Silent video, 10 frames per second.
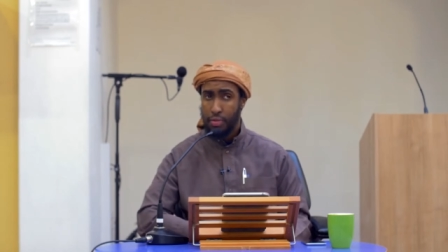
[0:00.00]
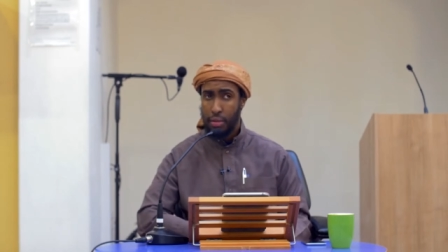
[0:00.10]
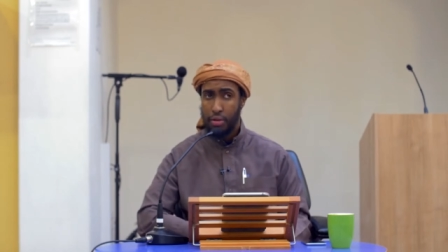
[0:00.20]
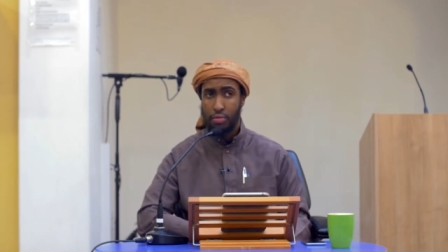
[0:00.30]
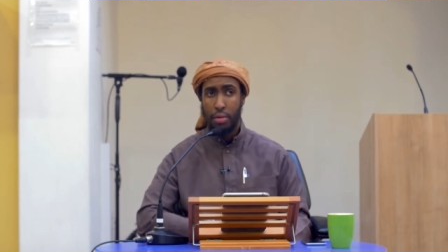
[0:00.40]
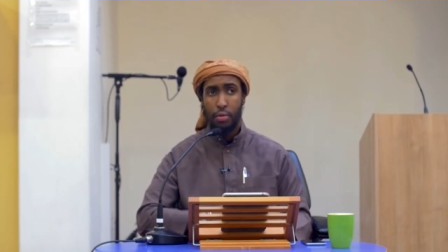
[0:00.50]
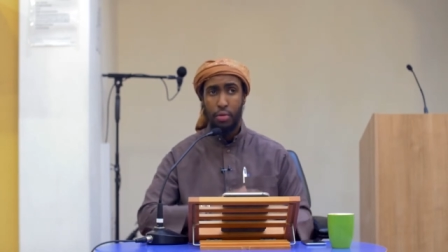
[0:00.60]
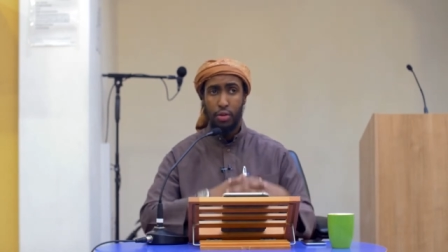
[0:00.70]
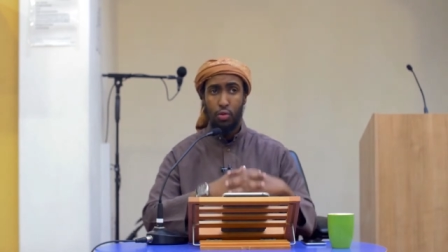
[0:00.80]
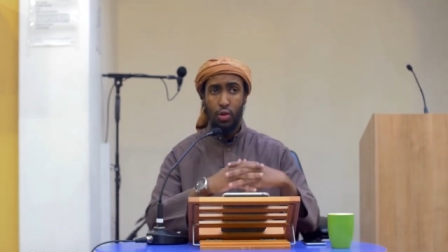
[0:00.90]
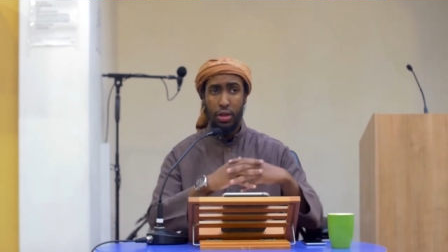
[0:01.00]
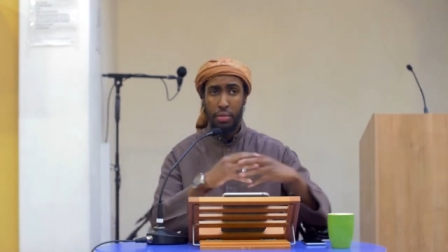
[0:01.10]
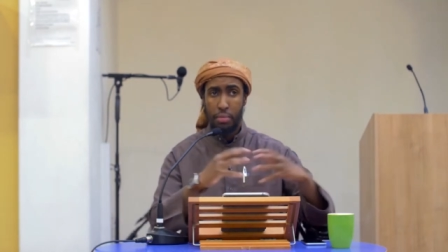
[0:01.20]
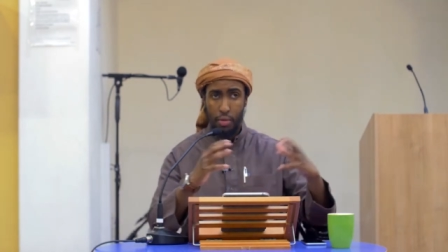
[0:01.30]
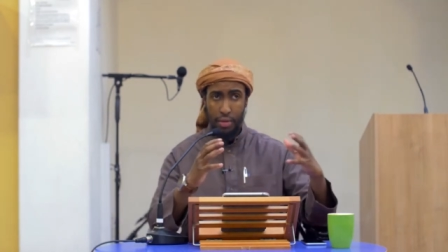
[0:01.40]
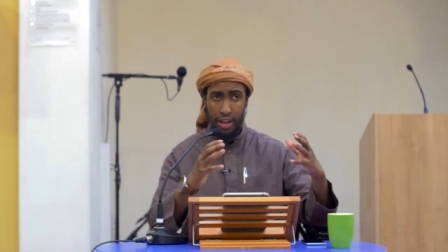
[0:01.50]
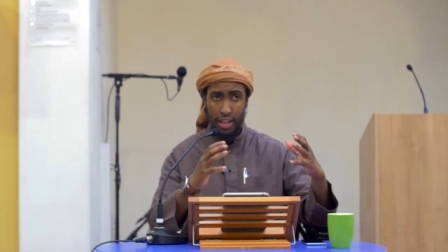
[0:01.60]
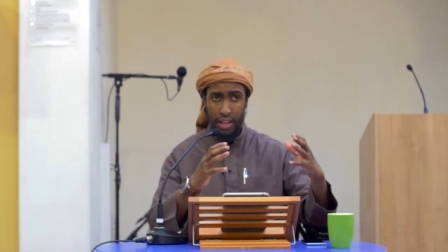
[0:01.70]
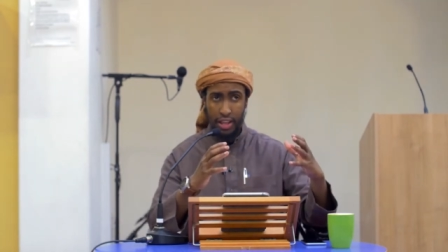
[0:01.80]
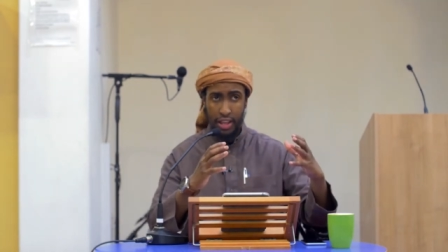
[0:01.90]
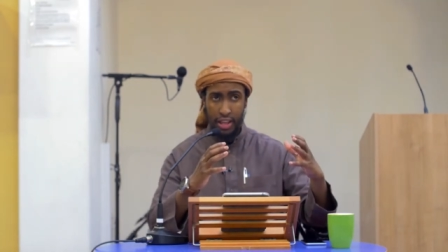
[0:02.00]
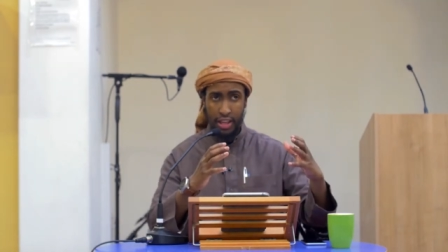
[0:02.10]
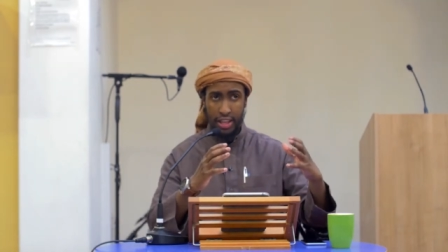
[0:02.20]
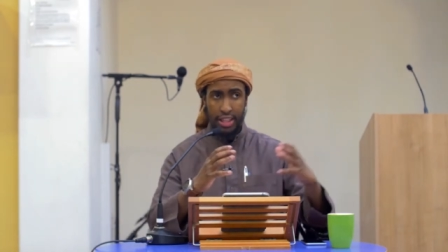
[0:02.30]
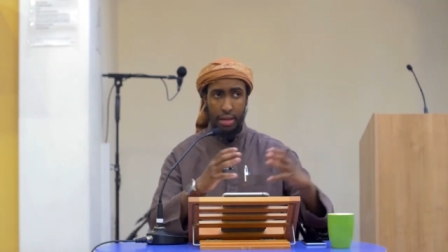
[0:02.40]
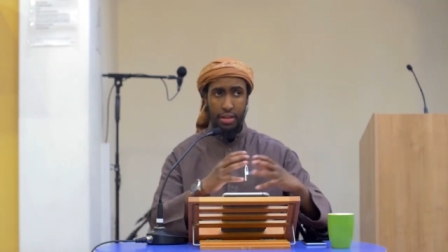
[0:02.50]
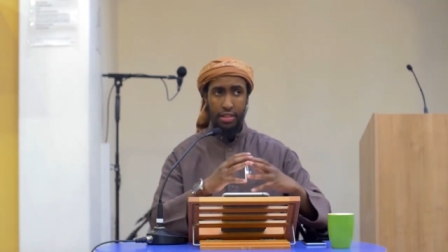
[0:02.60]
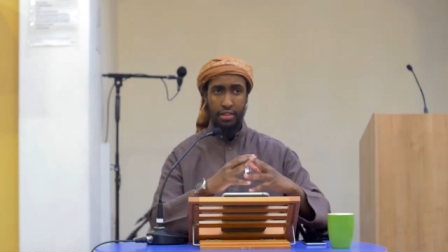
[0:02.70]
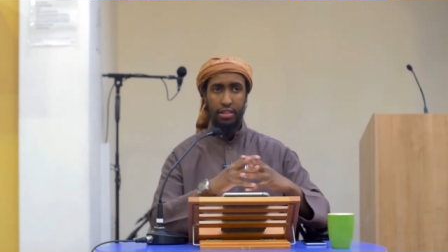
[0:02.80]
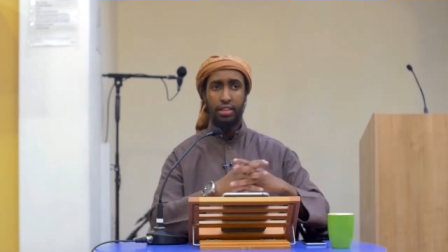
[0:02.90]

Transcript: Because remember when we call him a mu'min, that means